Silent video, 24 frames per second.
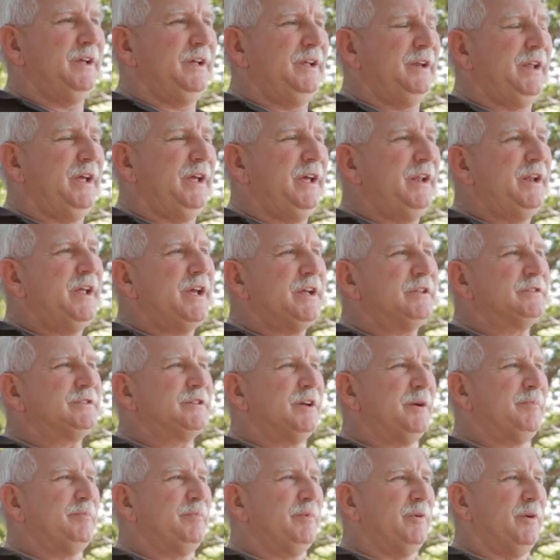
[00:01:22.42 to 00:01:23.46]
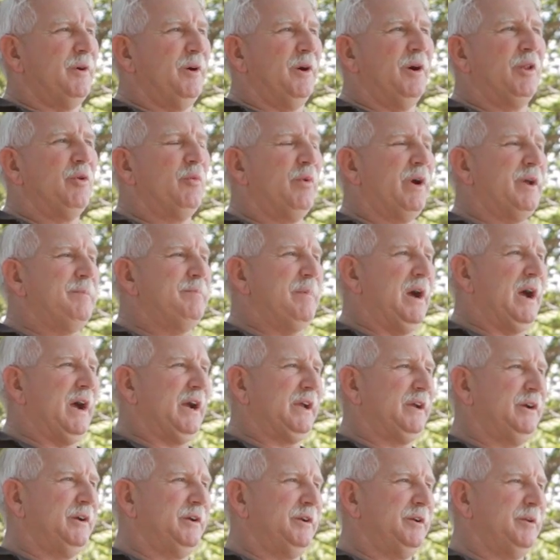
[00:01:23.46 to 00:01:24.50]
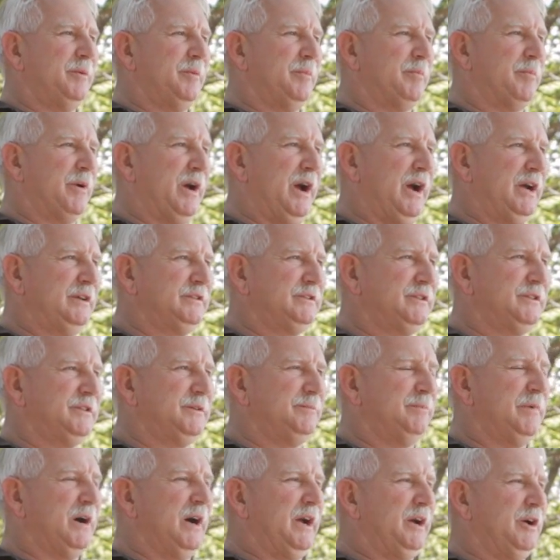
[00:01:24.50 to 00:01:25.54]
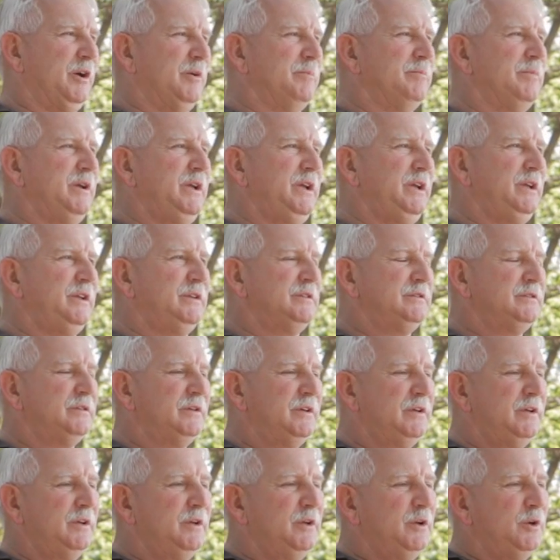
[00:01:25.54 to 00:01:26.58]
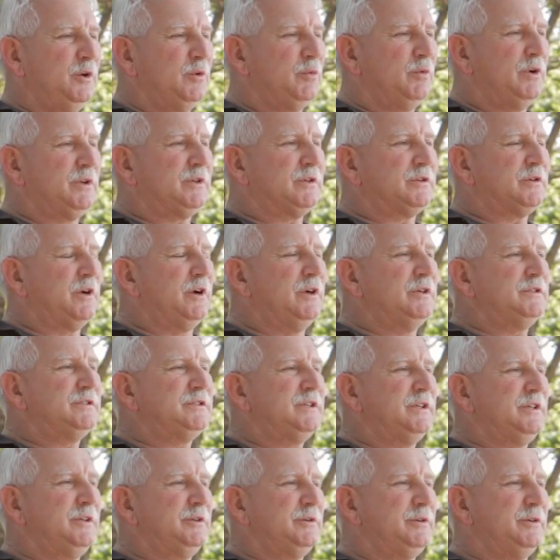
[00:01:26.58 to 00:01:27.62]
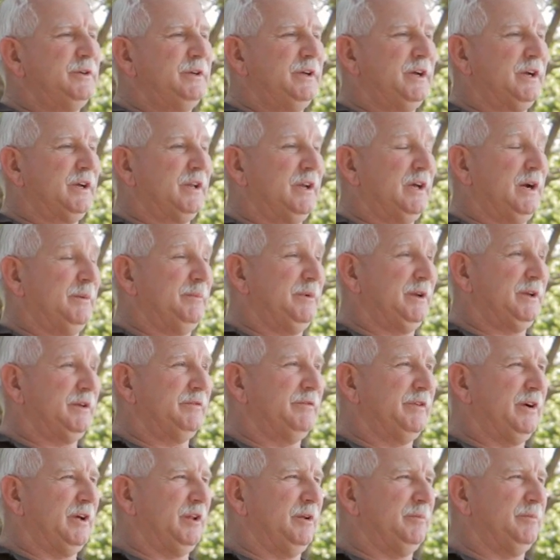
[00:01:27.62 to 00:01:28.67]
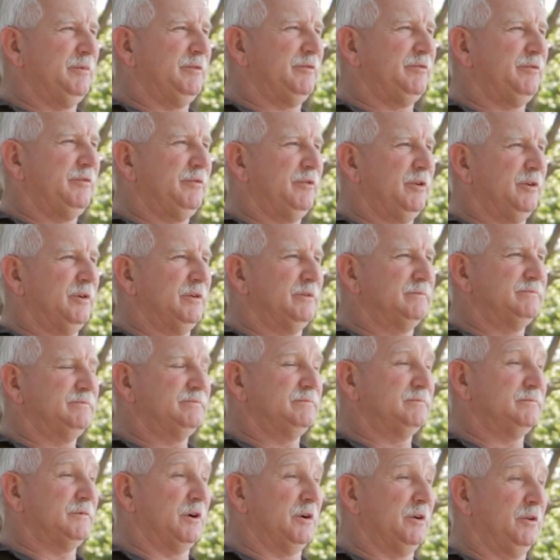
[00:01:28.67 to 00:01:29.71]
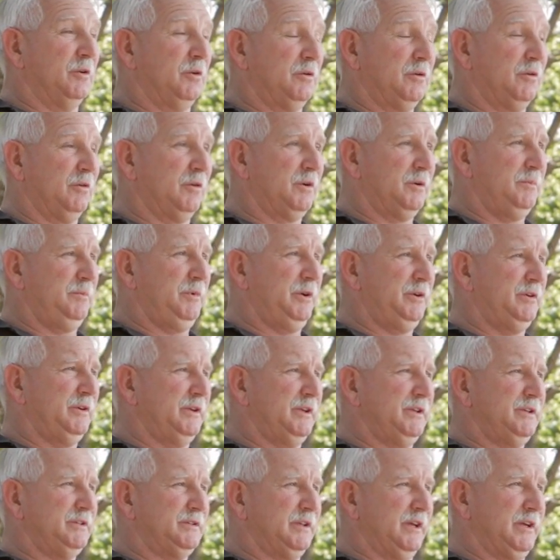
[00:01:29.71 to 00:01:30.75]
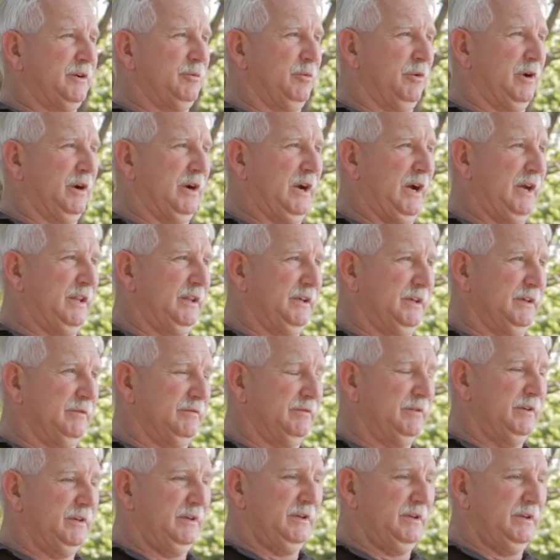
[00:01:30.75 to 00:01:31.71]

and then ends up all the way back here in Nebraska to buy our beans, which turns into an economic development for our local communities, like where I live.